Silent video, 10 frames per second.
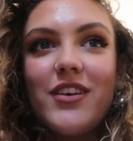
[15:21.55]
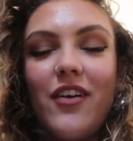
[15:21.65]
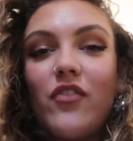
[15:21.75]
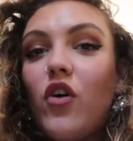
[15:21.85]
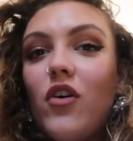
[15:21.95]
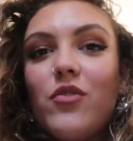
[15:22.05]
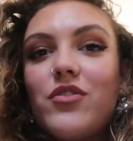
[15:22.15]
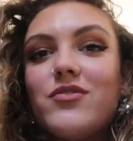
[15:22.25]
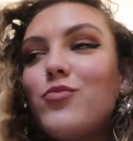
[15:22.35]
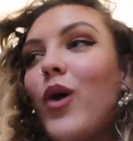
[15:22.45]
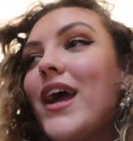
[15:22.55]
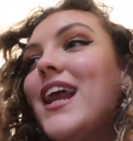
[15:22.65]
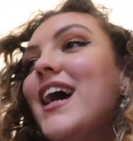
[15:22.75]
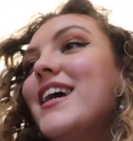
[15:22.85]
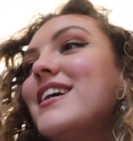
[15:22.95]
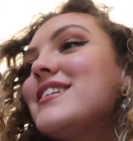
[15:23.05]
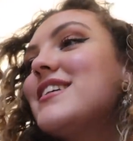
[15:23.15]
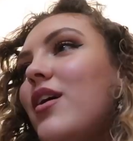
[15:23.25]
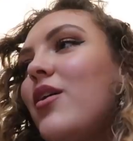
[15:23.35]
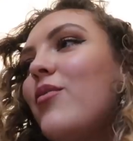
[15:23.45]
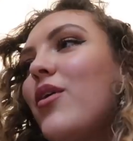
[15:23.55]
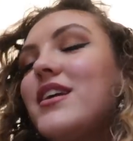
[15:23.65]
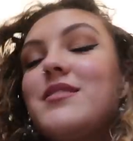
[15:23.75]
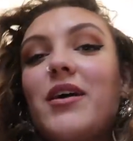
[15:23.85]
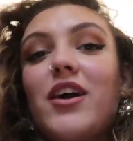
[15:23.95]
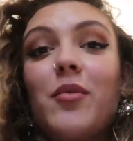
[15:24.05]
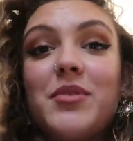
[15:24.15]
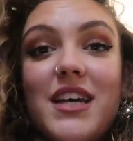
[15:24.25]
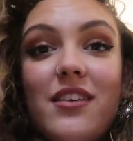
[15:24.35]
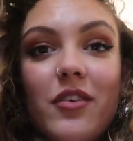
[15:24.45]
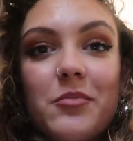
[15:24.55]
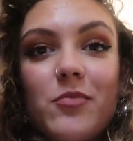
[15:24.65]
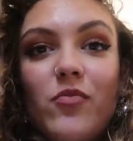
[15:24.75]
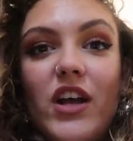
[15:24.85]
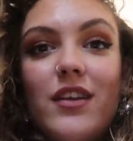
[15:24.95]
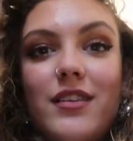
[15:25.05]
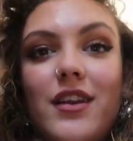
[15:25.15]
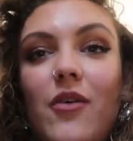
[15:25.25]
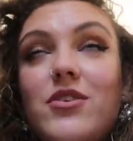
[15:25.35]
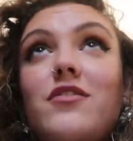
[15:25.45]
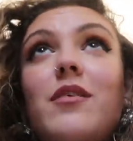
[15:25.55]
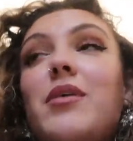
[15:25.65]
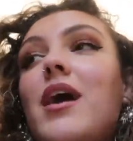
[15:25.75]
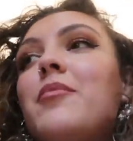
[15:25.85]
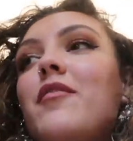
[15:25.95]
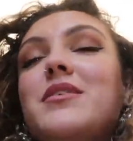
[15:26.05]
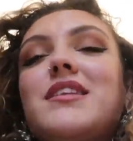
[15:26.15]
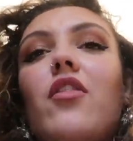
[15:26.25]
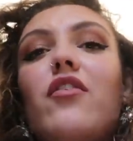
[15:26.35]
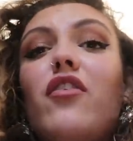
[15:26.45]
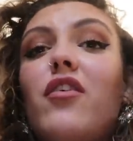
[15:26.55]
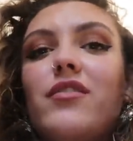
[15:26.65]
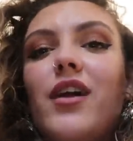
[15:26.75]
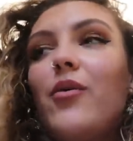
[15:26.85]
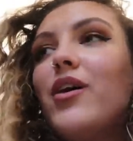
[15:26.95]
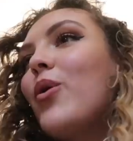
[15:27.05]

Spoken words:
I've got waylaid. I wanted to make a cup of tea and film some reels, and now it's 3 p.m. and I've been sat on the floor for an hour.